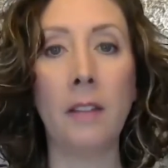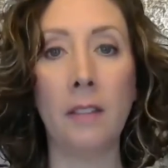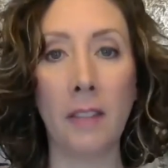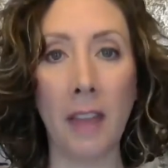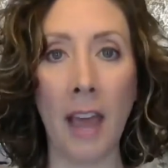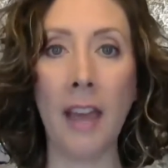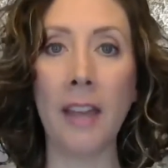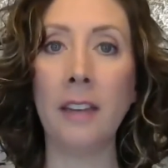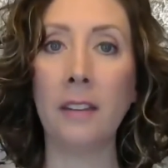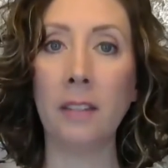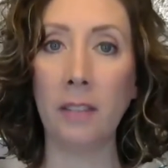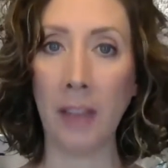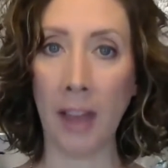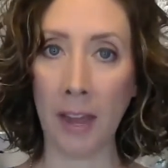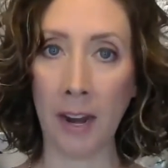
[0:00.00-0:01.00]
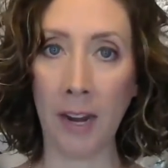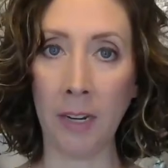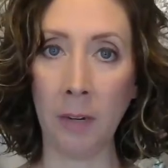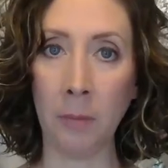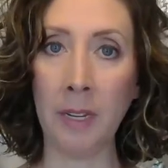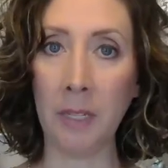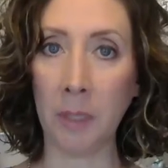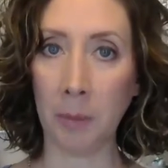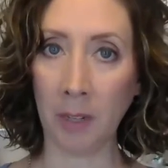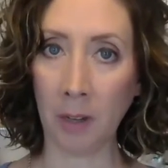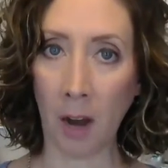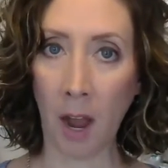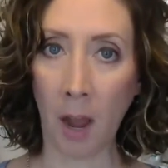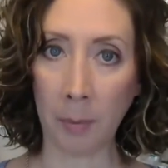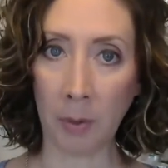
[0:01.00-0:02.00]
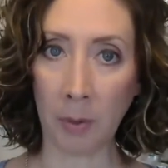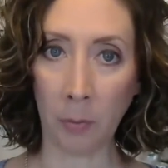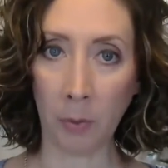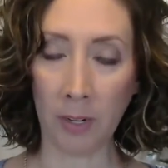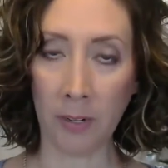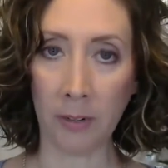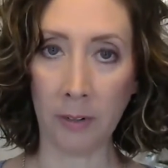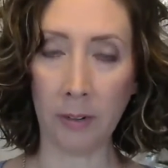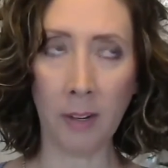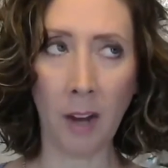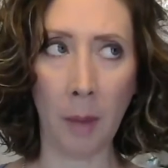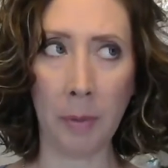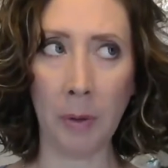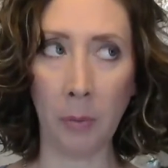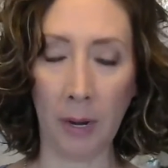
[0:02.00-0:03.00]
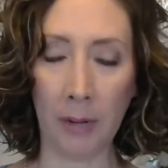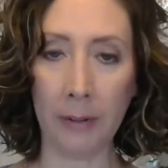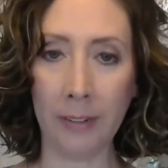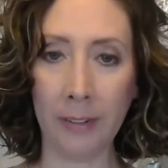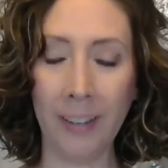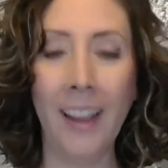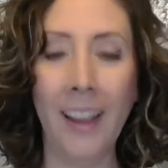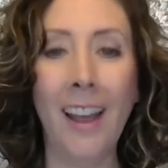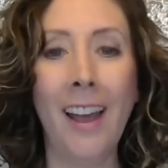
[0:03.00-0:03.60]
that that item has been copyrighted.